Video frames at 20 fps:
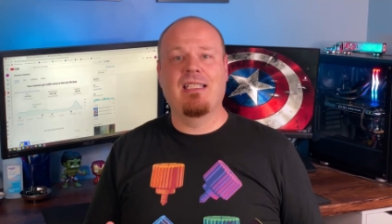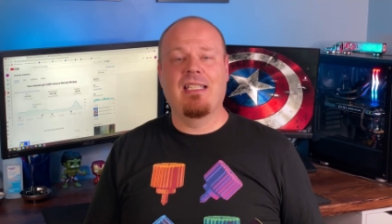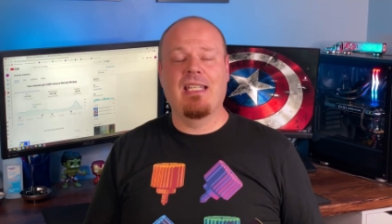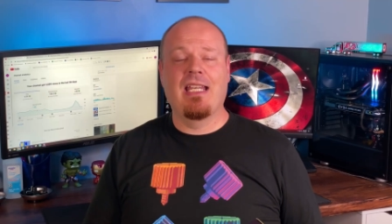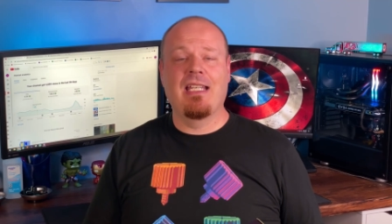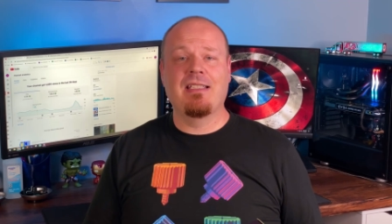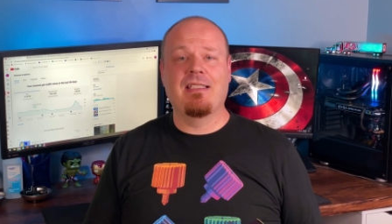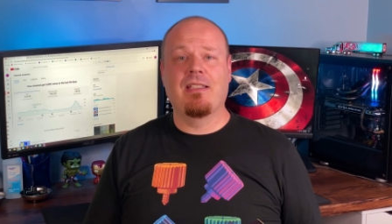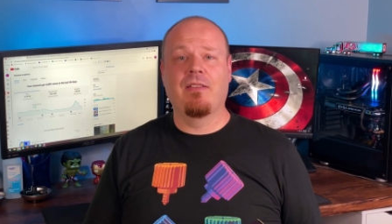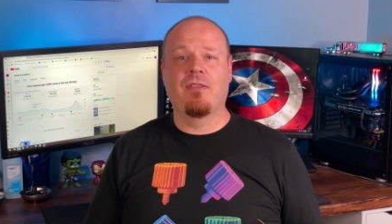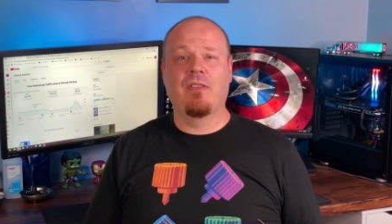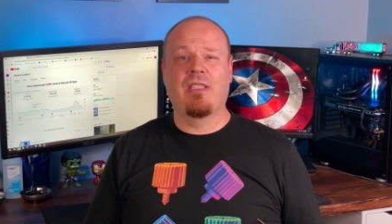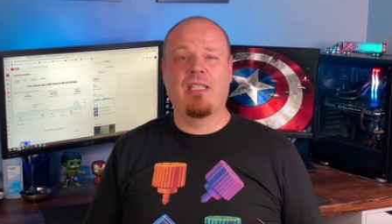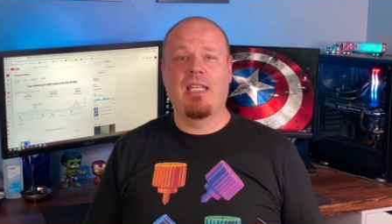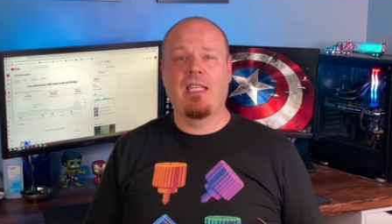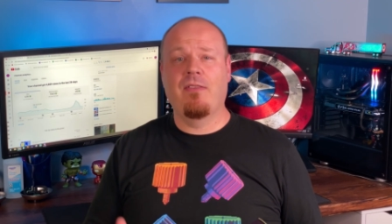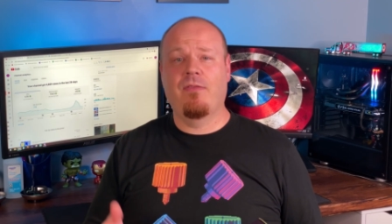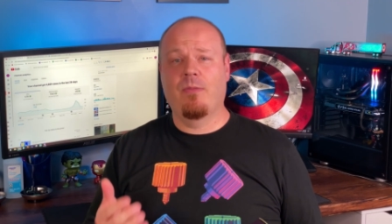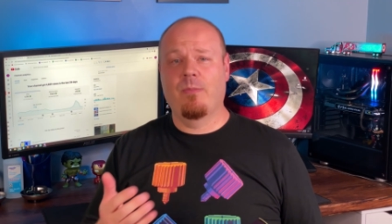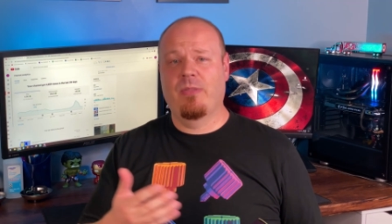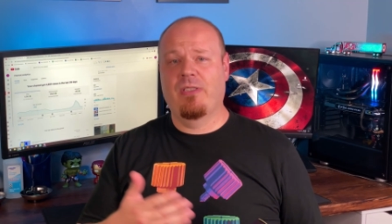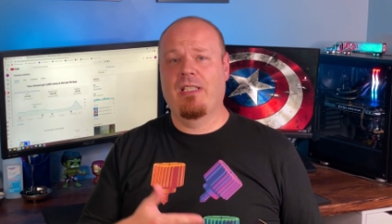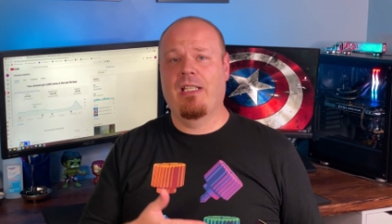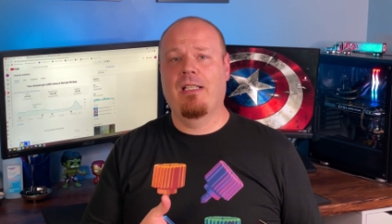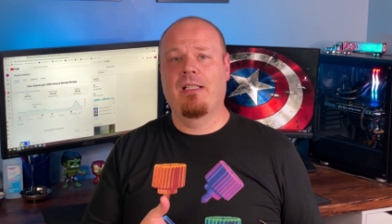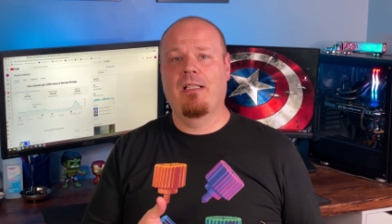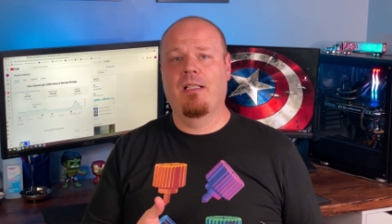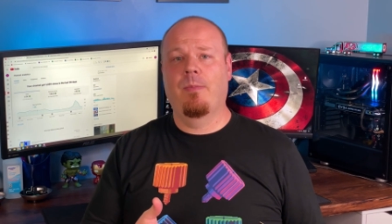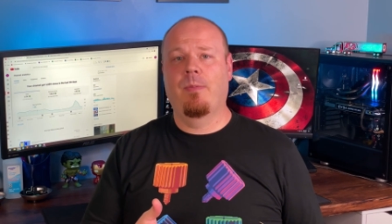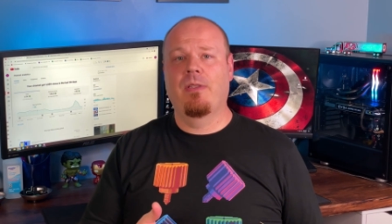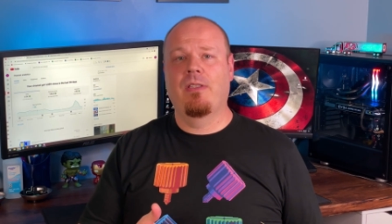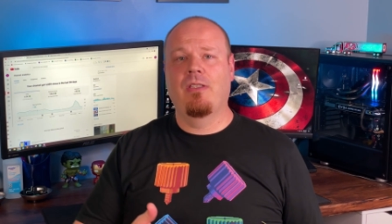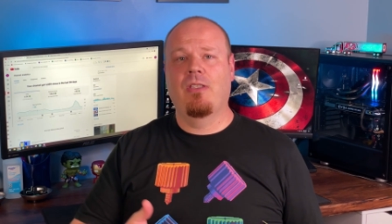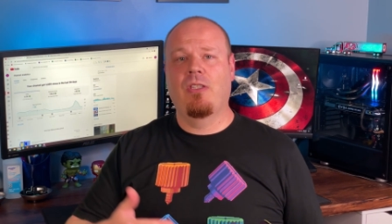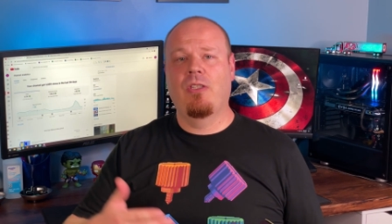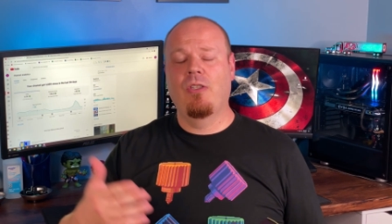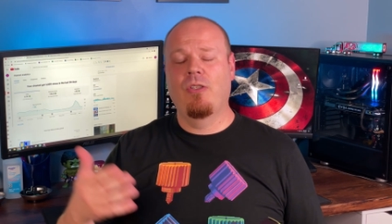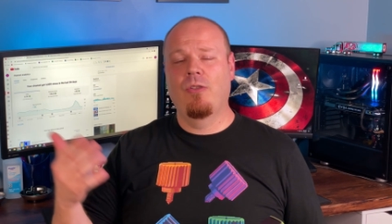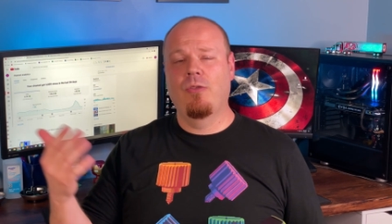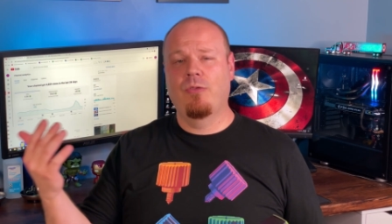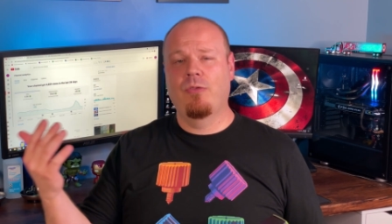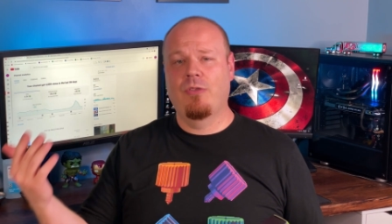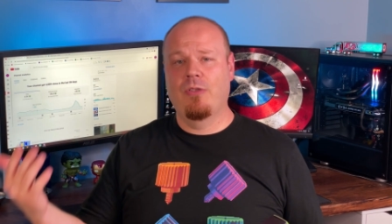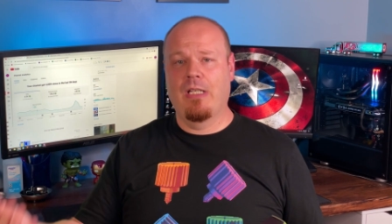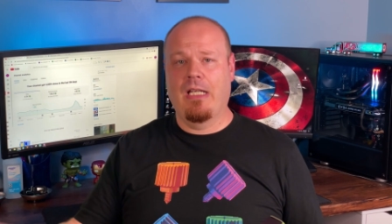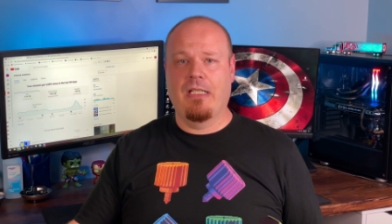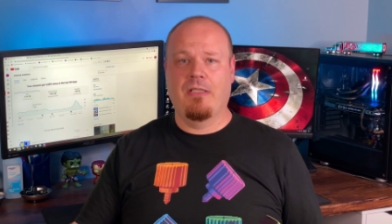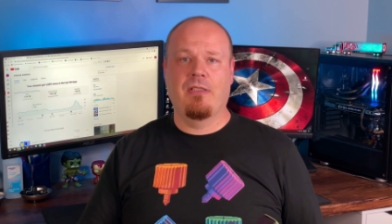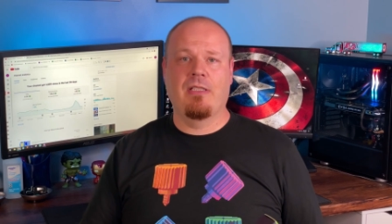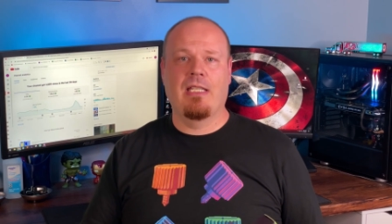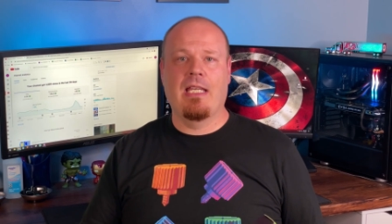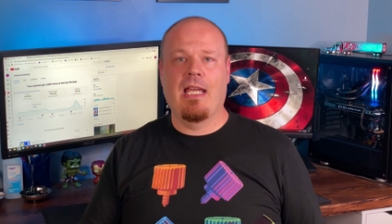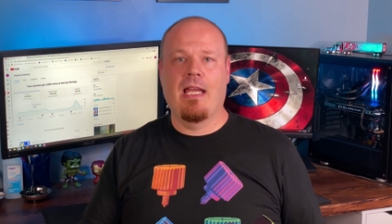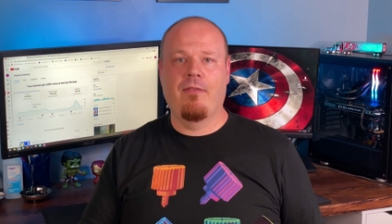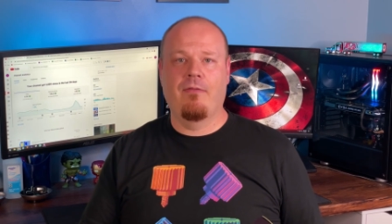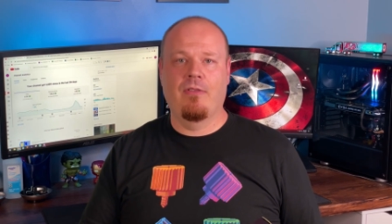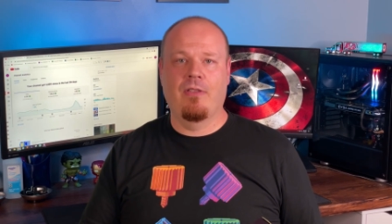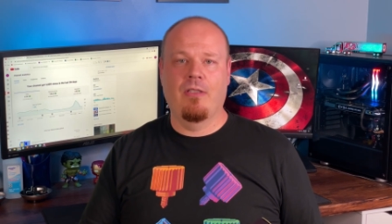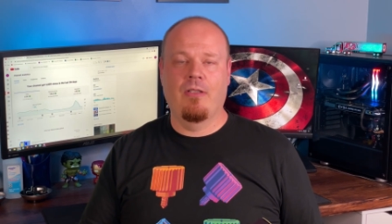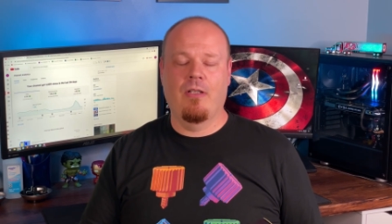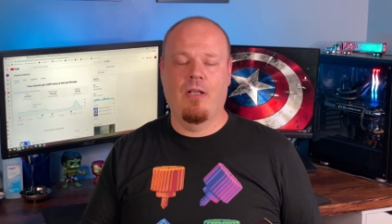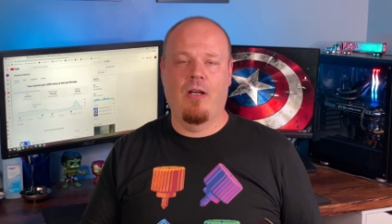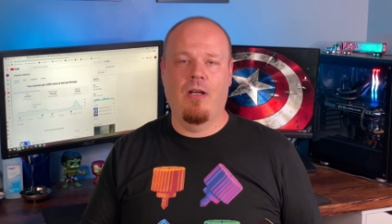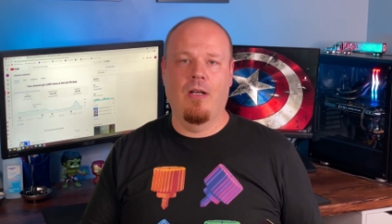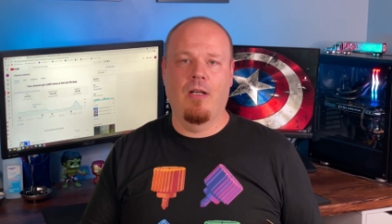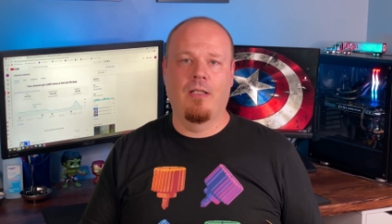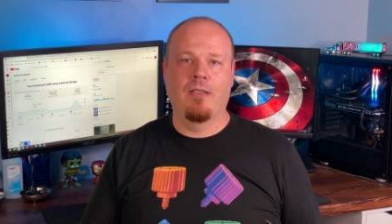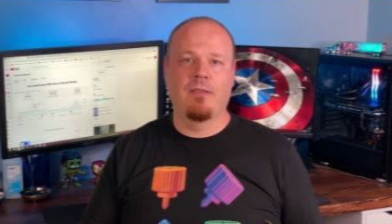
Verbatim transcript: days, give or take, from signing up in the queue to actually having the card.